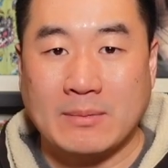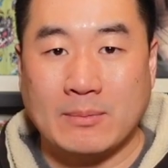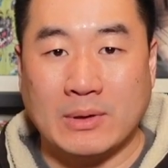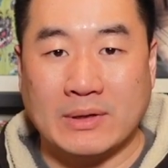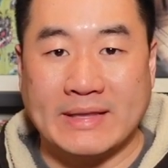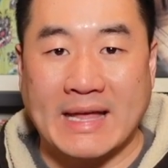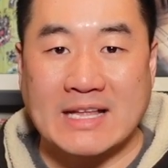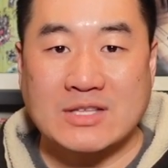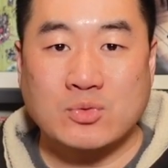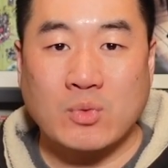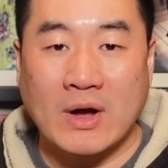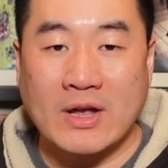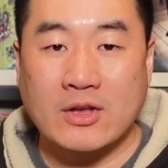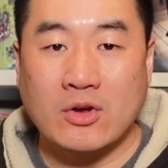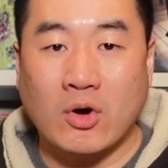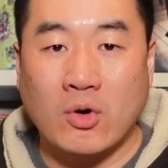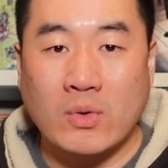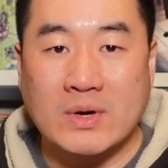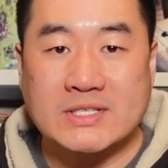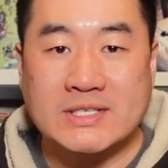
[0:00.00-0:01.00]
But that's why
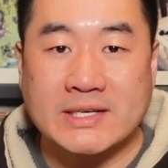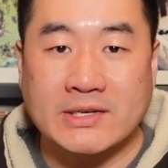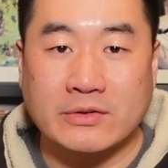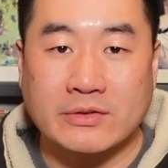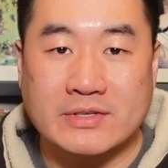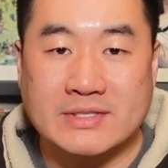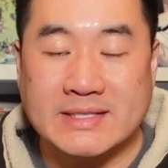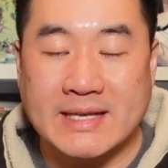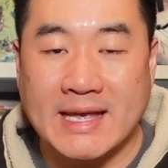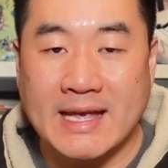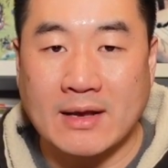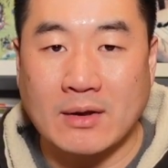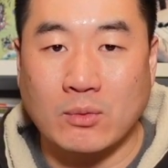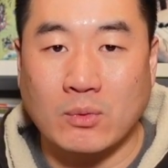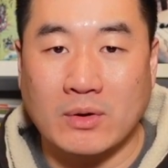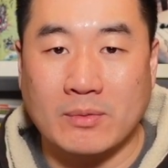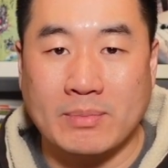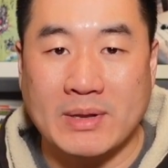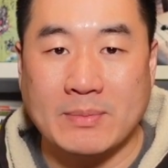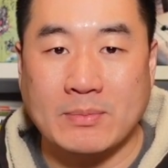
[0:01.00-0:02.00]
you always hear the saying
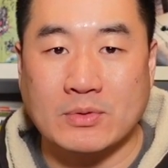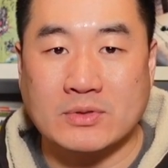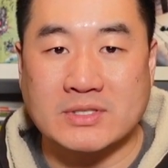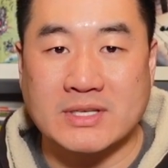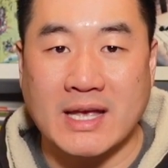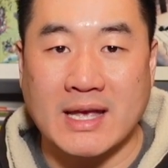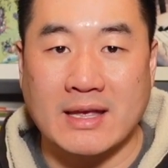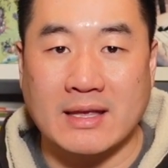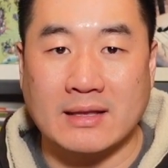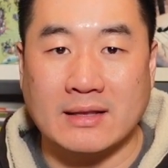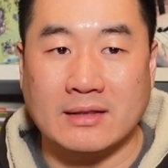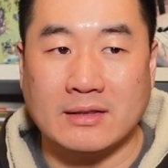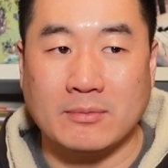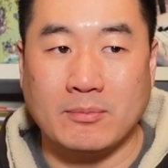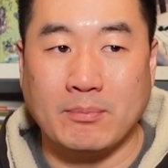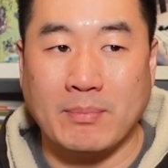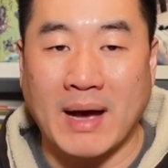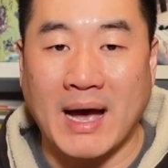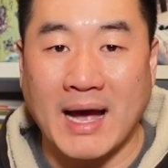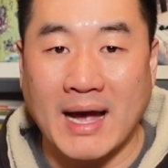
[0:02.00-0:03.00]
when people say,
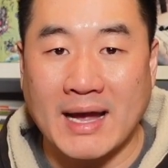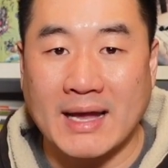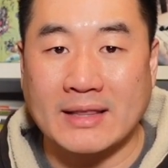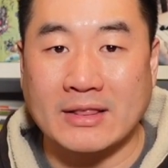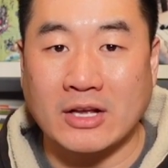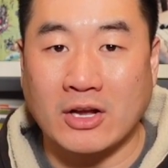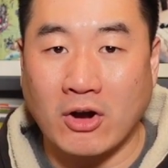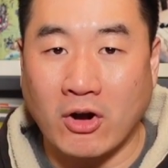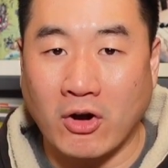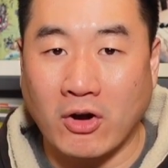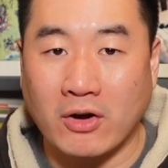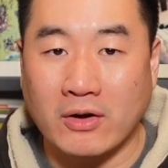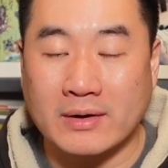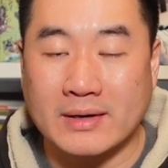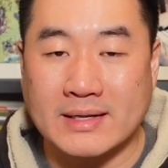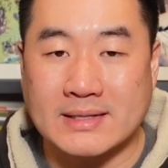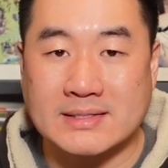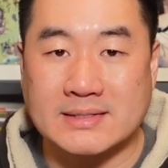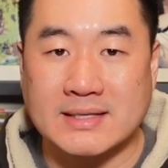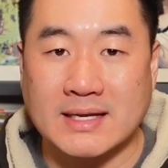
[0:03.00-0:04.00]
buy the
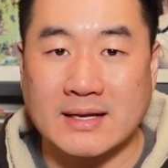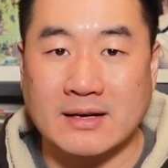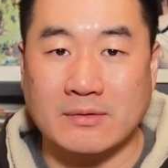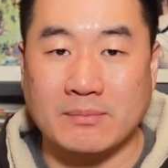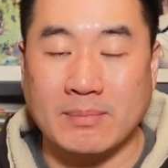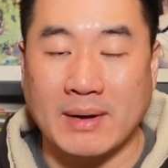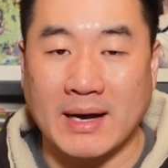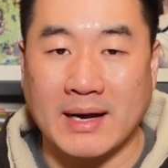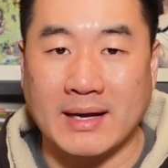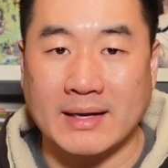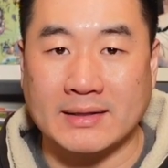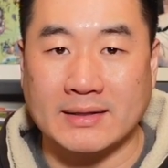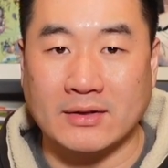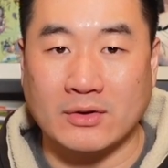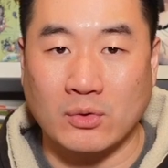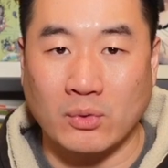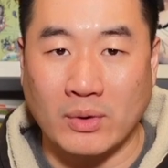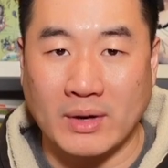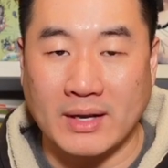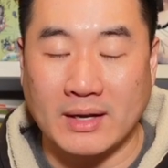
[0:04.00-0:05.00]
card instead of buying the
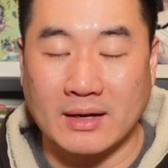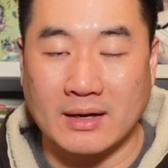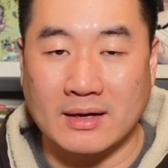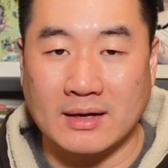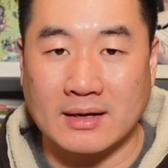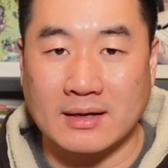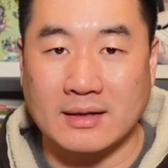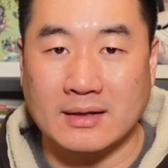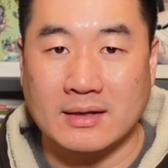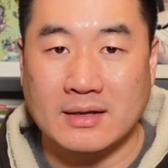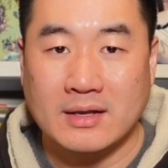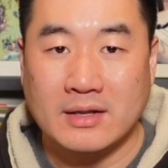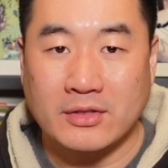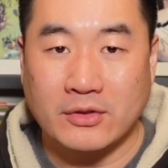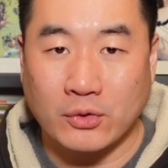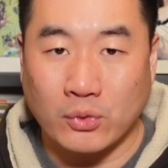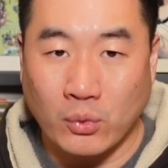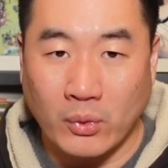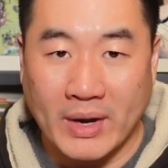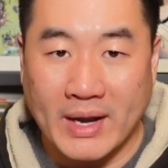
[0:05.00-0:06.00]
grade or
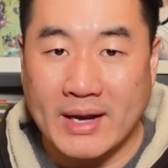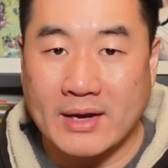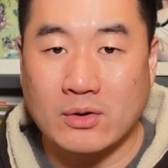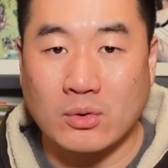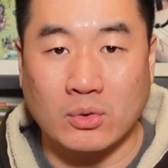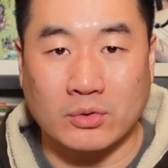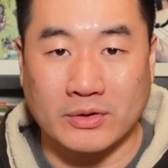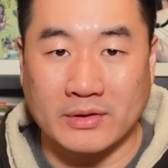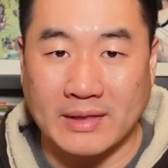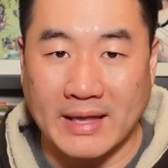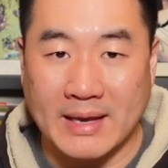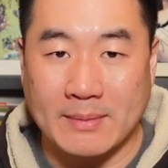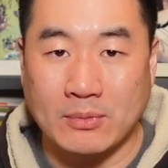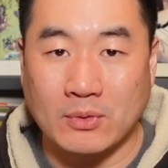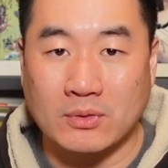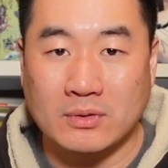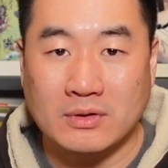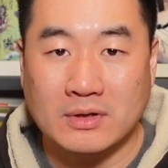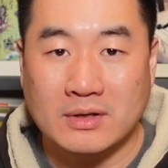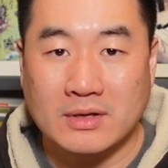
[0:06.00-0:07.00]
the
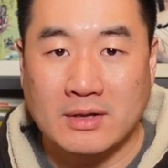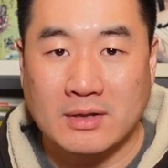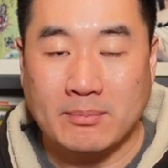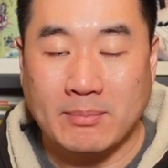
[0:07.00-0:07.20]
label,